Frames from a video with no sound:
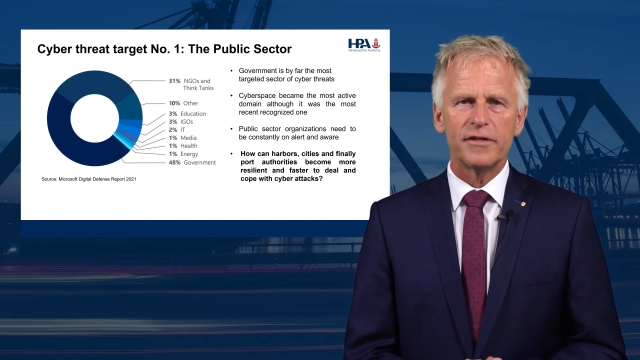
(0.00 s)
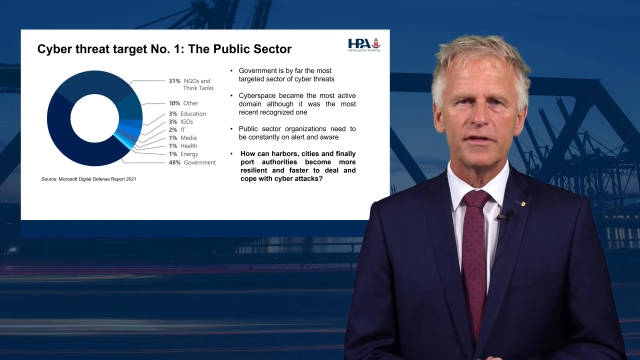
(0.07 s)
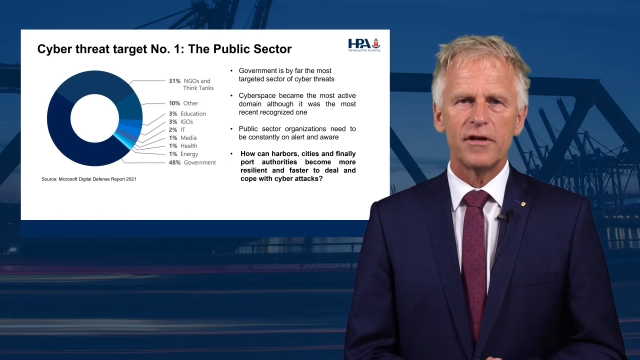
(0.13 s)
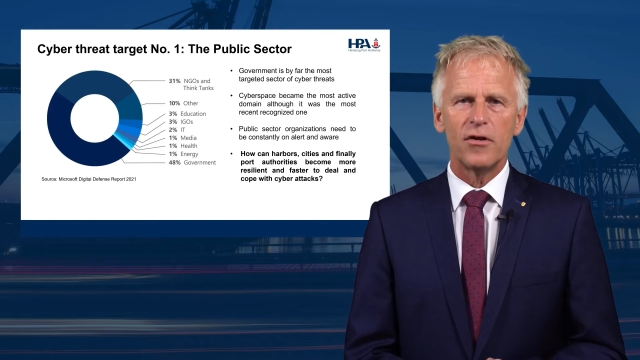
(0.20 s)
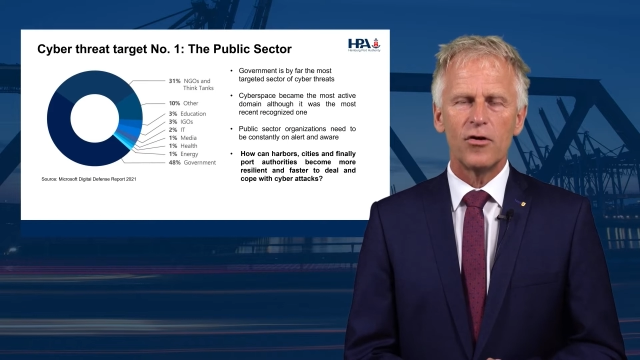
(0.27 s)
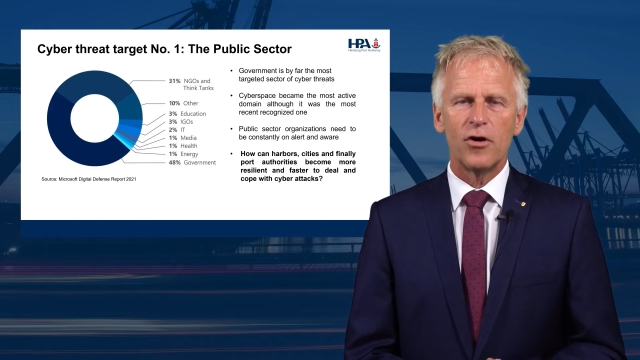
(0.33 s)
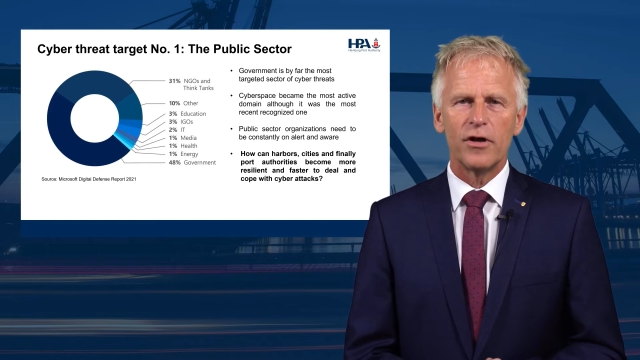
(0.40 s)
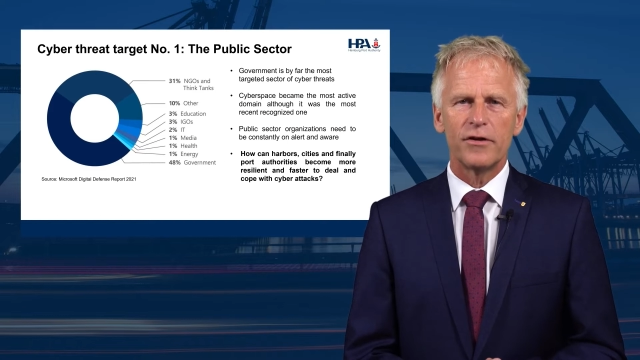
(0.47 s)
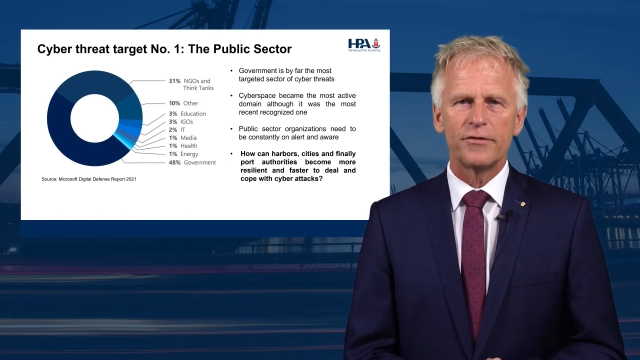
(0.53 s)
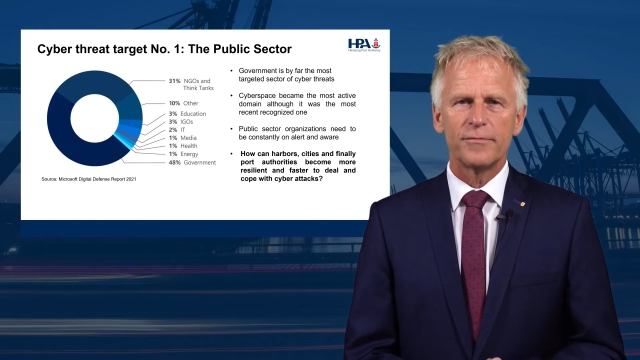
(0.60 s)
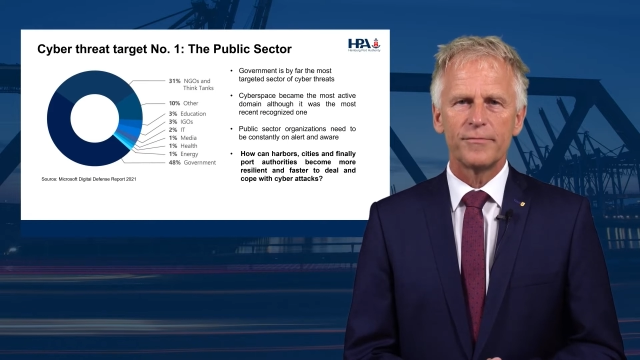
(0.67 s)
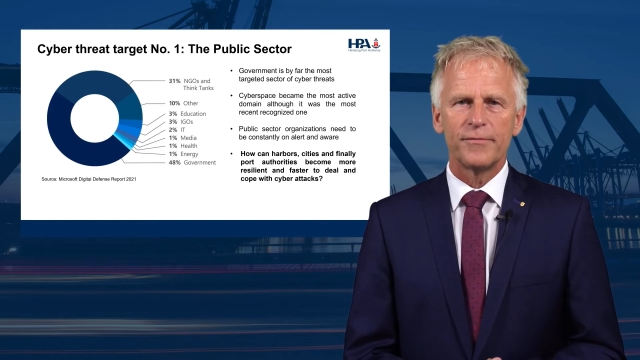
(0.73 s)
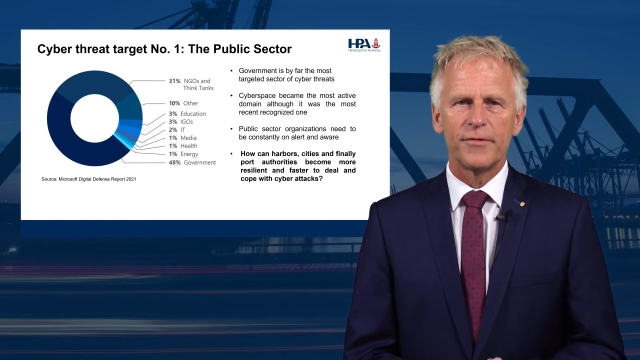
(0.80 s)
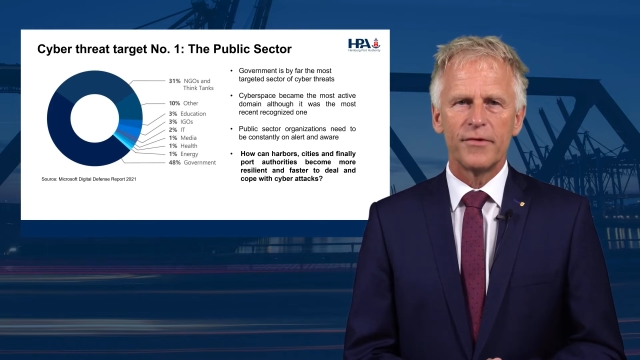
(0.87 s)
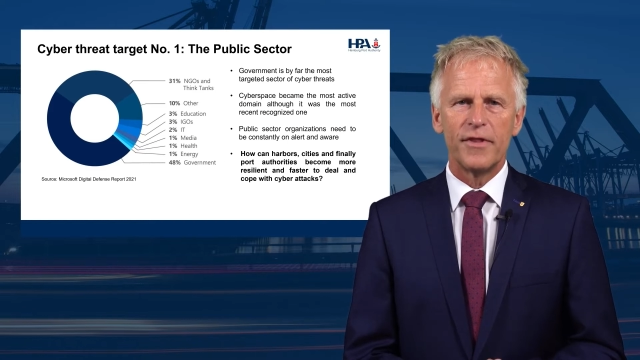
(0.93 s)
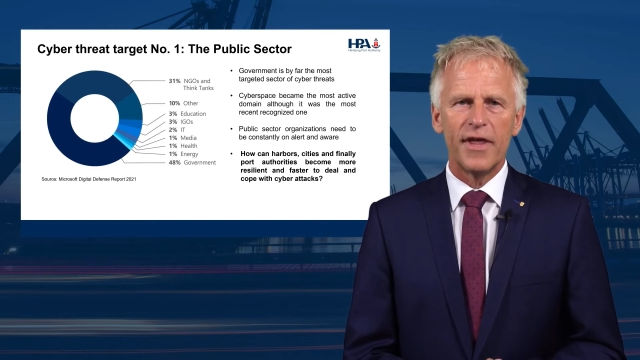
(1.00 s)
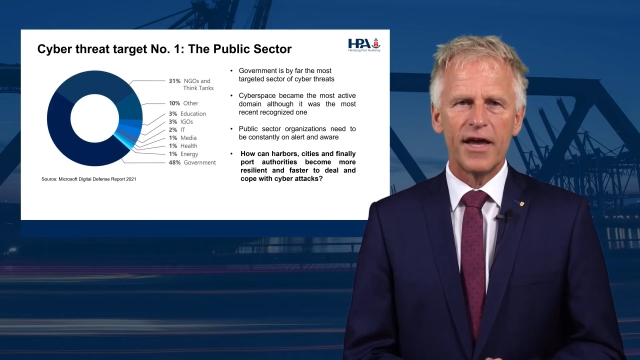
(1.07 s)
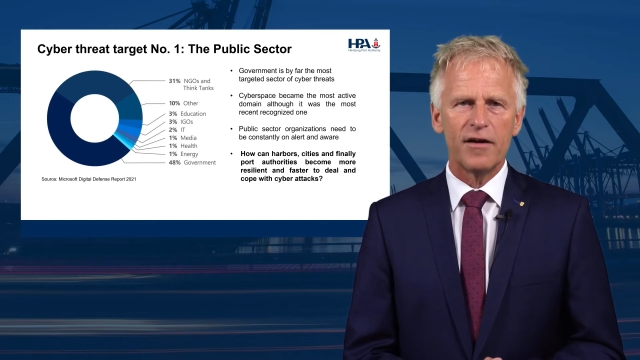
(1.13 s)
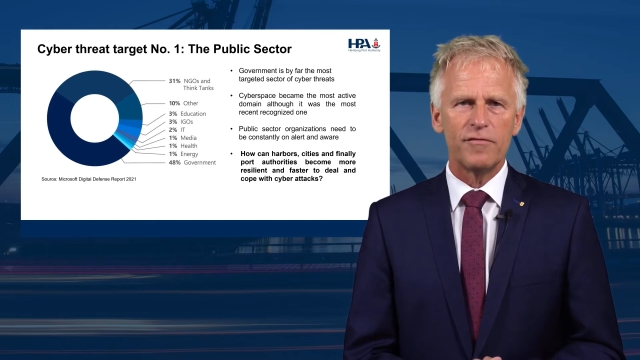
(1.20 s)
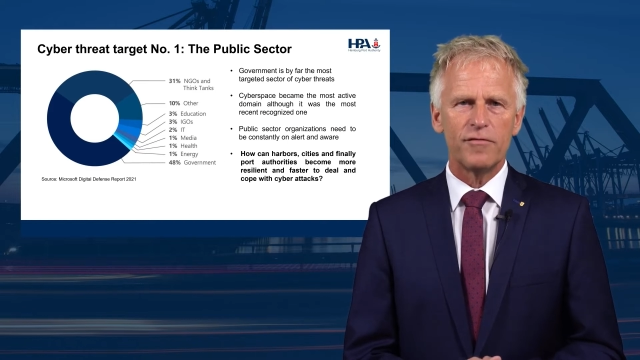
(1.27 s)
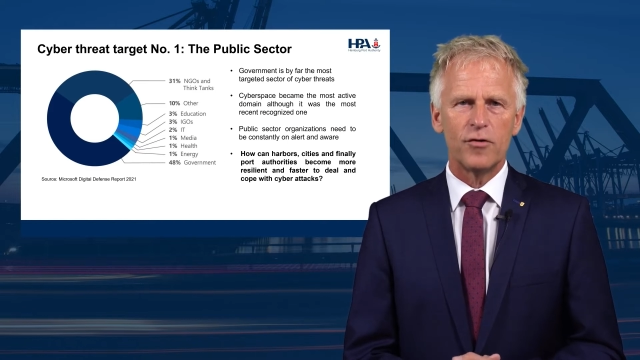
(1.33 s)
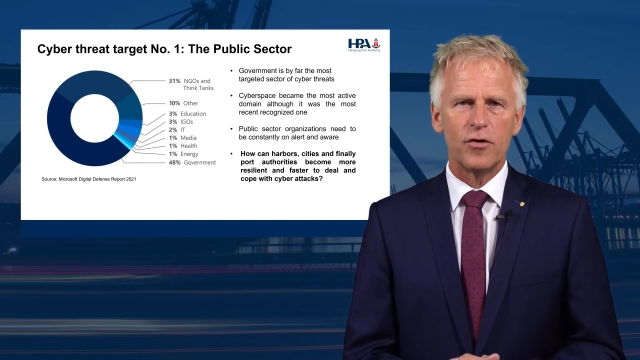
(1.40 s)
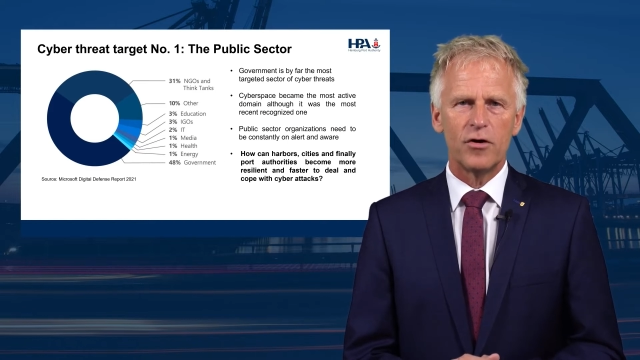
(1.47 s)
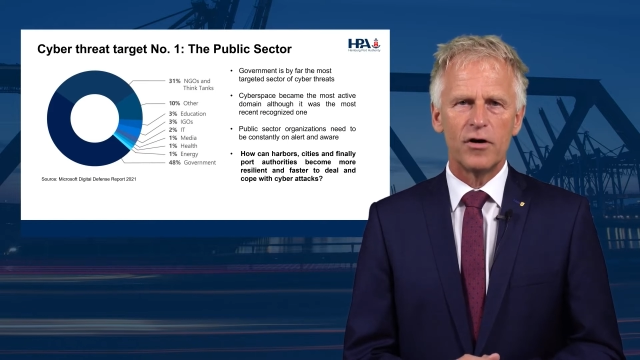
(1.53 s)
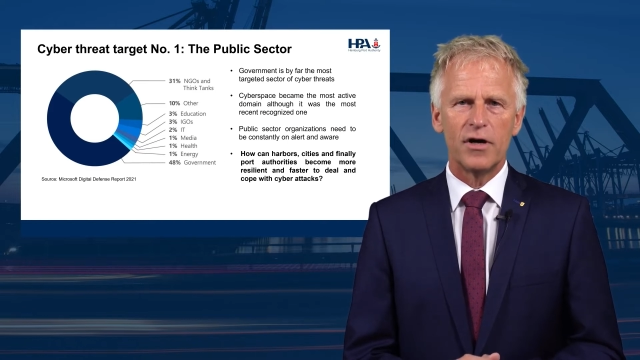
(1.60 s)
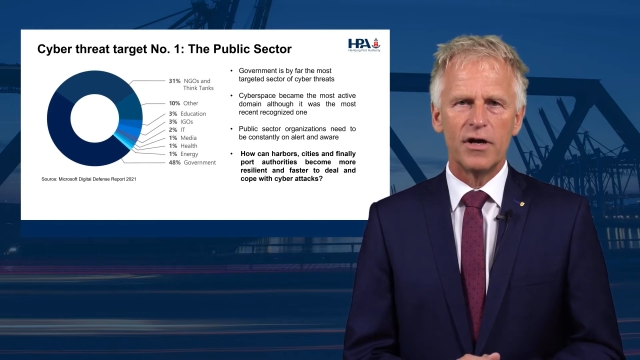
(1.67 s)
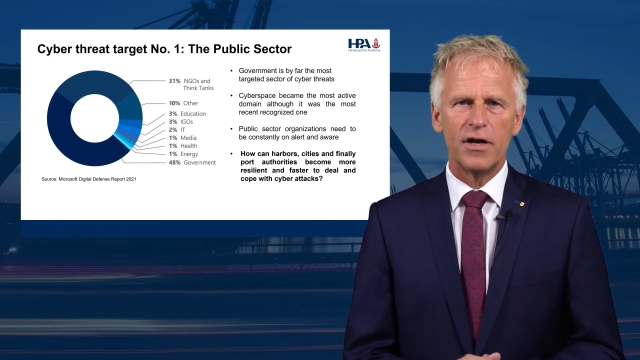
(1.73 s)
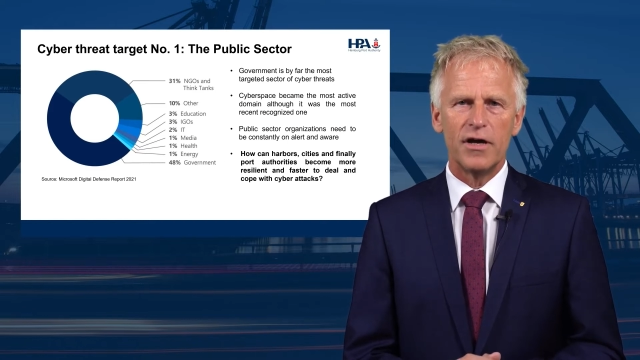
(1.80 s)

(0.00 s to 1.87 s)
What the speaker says: alert. Therefore,